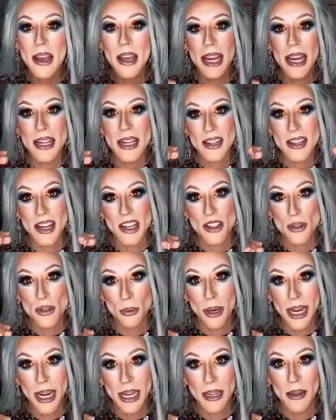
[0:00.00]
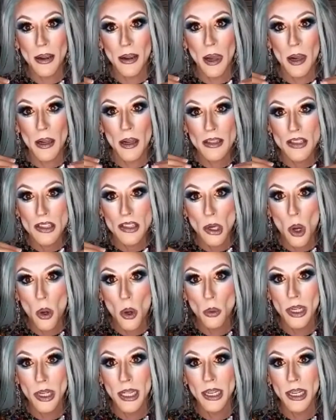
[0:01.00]
it's going to drain
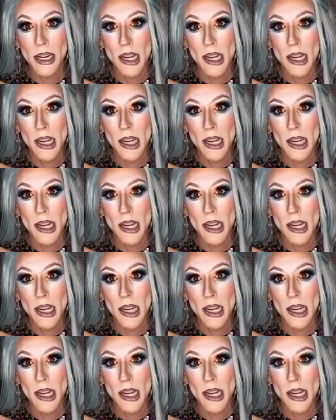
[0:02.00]
slowly